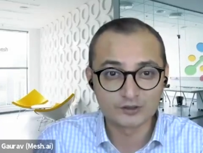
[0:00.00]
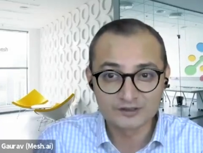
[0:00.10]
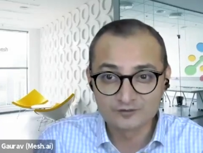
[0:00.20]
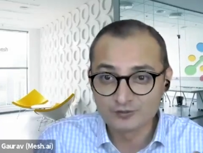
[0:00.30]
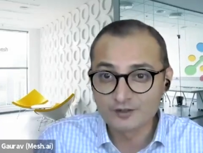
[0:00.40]

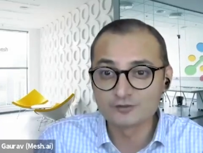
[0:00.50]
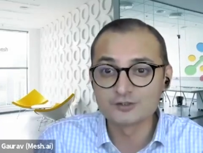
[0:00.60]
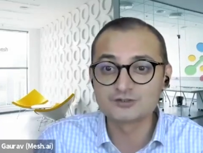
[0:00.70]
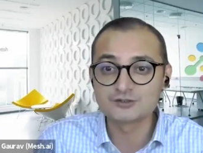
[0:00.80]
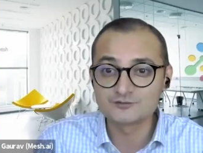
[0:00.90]
what they've
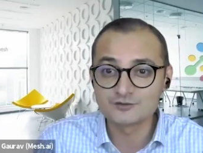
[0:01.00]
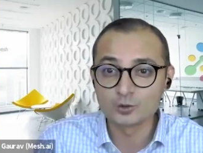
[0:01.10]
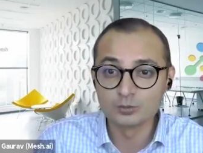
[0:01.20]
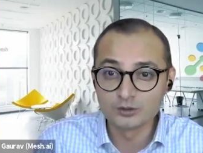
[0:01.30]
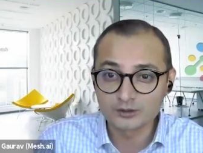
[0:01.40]
leveraged
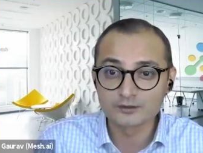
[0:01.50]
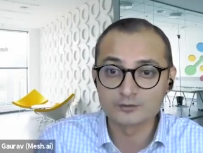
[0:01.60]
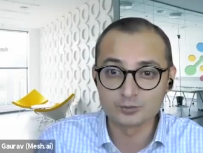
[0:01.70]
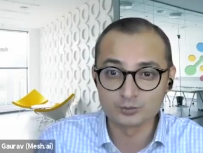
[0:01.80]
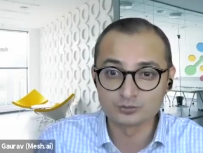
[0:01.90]
is a global
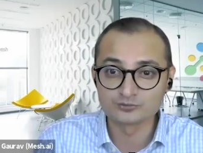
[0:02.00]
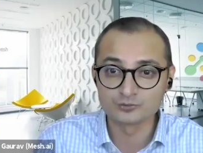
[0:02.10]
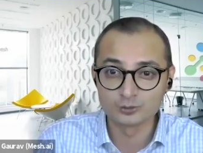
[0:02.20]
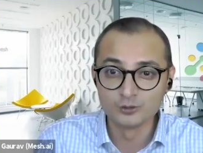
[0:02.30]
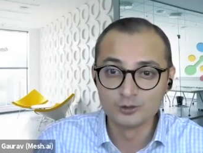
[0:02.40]
talent pool
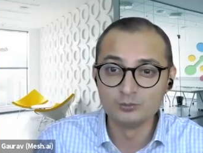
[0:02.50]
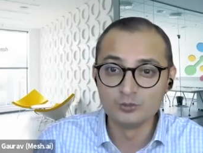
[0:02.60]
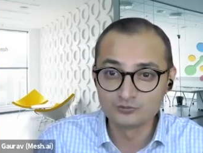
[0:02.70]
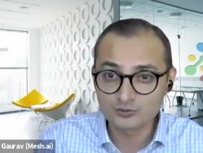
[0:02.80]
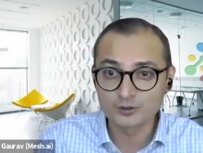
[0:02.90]
so
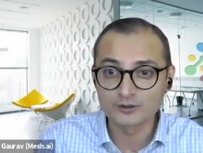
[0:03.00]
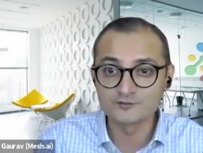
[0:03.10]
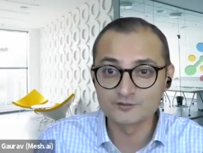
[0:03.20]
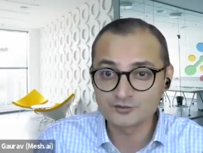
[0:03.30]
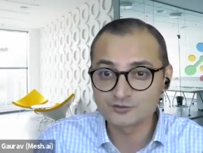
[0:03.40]
most
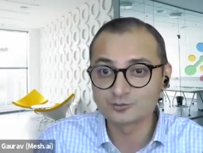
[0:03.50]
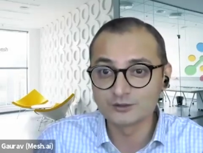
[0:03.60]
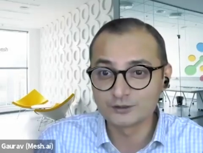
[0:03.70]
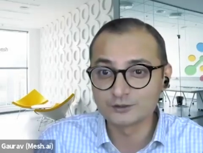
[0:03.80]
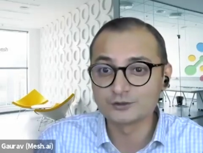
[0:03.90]

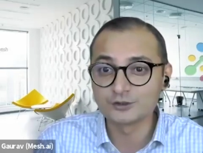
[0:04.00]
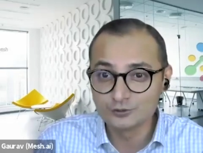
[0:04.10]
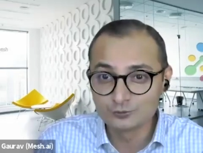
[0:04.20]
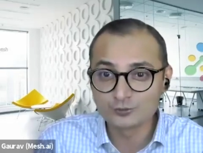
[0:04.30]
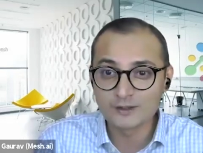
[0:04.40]
organizations will
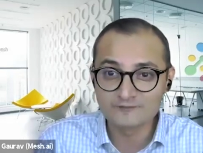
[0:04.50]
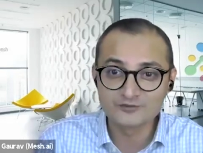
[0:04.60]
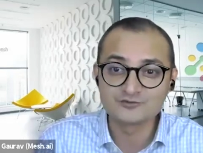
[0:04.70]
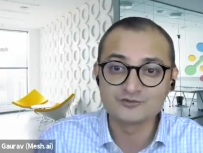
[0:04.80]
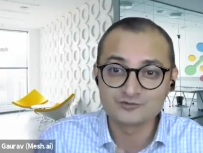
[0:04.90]
continue to
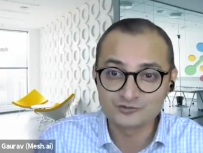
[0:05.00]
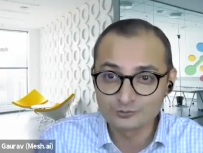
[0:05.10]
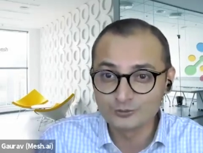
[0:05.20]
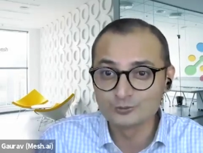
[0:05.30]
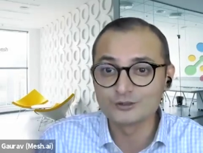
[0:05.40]
have this
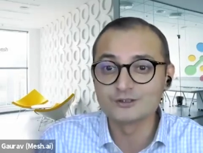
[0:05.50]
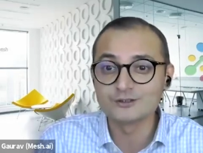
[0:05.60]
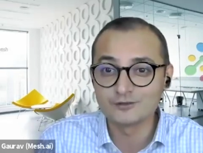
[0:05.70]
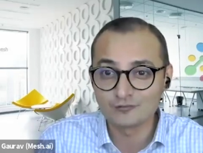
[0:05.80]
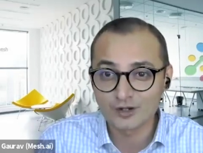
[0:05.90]

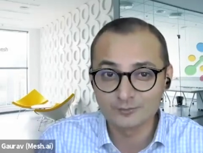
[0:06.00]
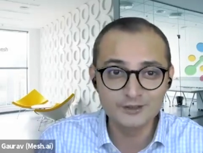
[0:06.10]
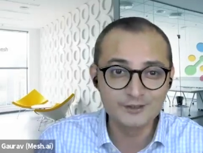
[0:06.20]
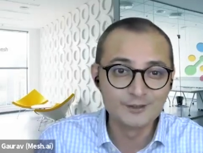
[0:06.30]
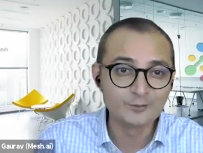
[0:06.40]
distributed
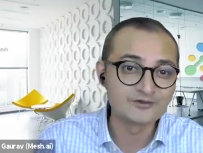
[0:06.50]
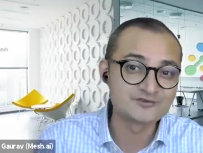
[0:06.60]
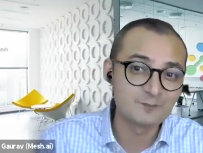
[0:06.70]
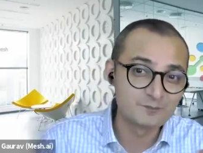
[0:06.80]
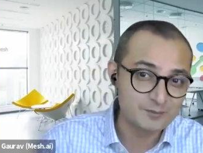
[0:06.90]
environment
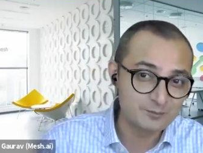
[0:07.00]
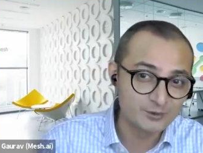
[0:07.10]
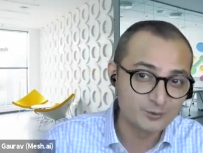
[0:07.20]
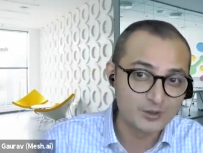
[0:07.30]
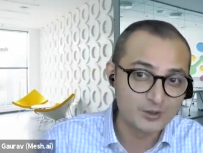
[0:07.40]
where some
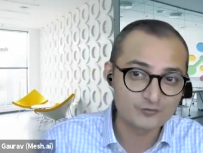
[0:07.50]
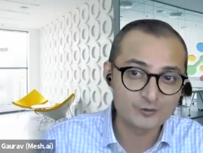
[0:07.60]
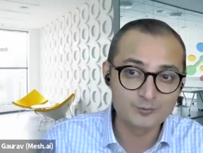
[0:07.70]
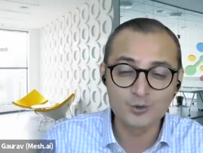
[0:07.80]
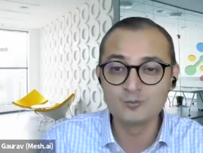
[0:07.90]
people work
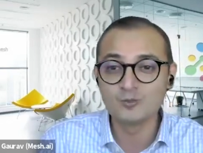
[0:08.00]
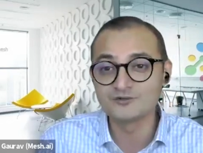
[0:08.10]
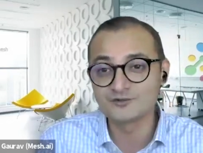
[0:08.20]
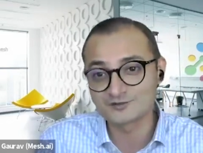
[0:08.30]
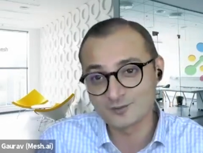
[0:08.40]
from
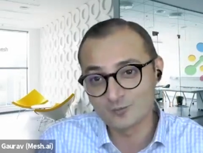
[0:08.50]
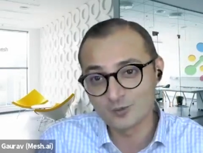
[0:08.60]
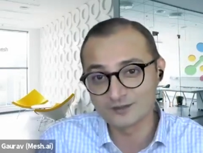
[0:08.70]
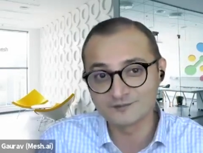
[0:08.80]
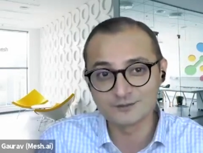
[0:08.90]
home versus
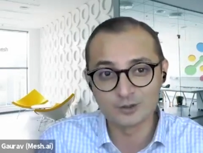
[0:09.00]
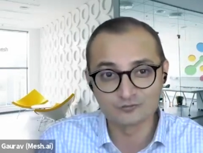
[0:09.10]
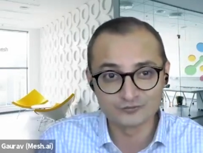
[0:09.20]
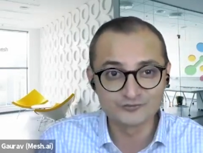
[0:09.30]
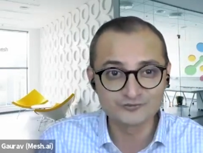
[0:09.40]
some work in
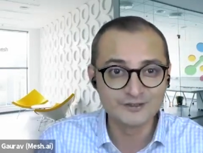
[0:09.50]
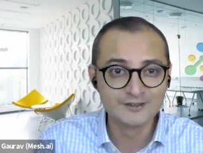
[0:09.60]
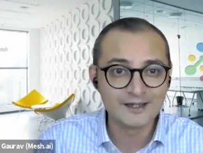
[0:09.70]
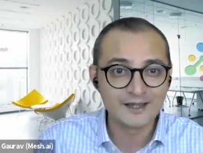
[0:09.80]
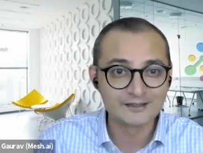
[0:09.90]
the
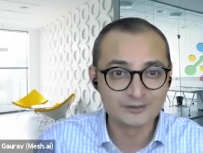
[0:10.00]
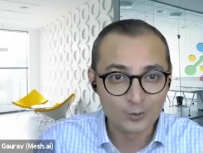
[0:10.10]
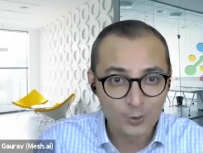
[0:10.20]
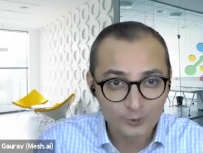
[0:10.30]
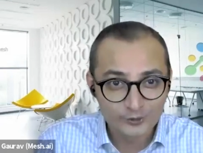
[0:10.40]
office.
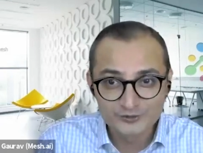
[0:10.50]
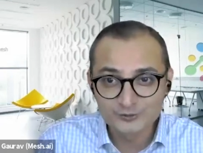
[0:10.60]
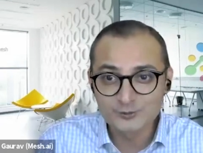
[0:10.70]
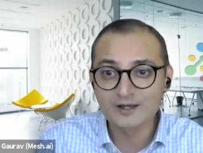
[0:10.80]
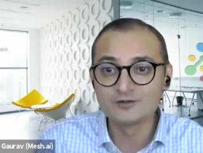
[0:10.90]
And in
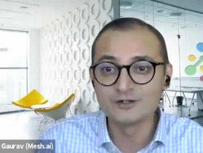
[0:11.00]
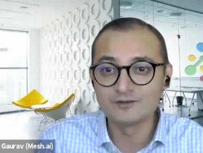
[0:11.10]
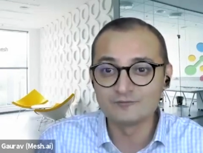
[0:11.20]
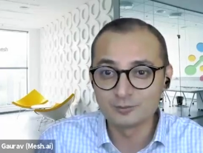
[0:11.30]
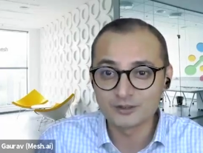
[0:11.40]
order to have
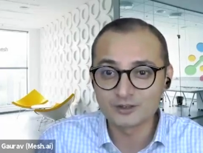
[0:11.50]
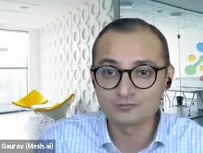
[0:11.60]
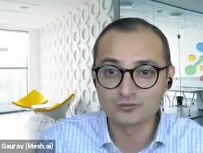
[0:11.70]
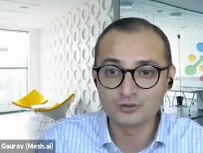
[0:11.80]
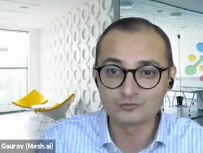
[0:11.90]
a level
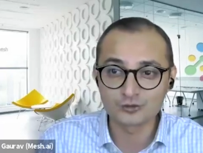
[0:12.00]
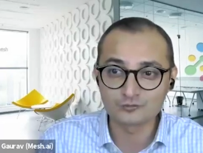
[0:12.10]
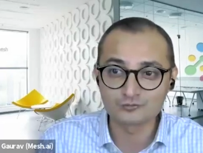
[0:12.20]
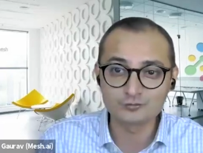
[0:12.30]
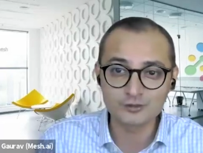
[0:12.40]
playing field
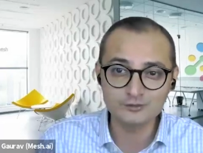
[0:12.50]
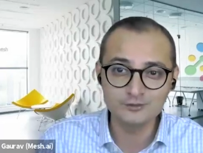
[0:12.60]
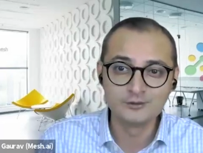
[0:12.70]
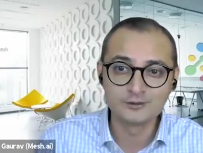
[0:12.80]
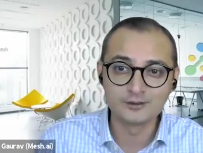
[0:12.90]
for everyone,